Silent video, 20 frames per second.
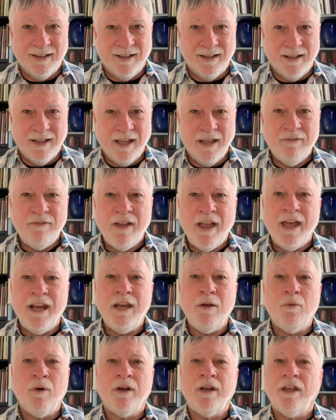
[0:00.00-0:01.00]
If
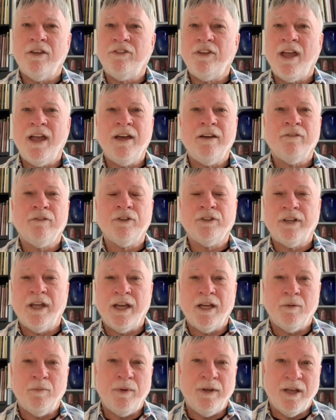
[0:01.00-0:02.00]
anyone has ever
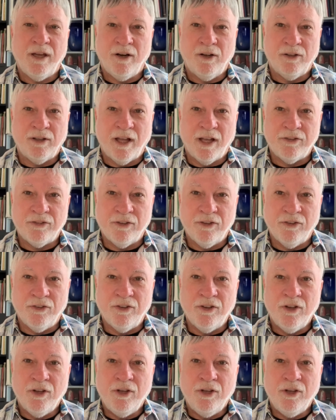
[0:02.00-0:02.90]
taken piano lessons,